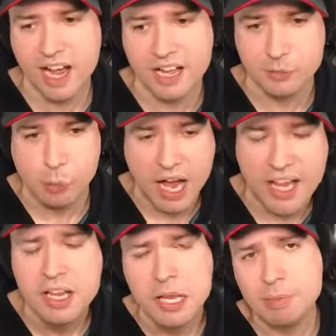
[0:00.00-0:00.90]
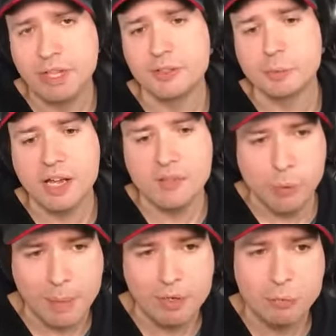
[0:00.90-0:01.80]
dies. Why? Because we have a
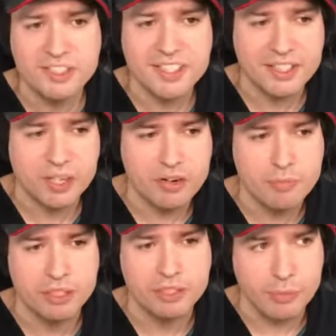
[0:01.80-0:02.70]
weapon with 600 meters